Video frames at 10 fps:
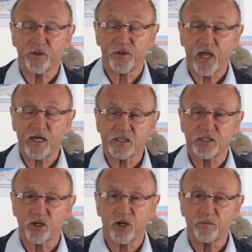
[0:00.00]
that
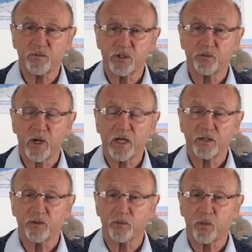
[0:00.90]
time to
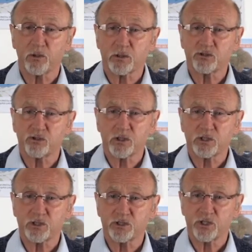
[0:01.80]
make the box
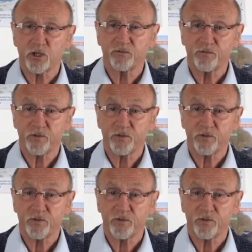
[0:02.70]
structures of,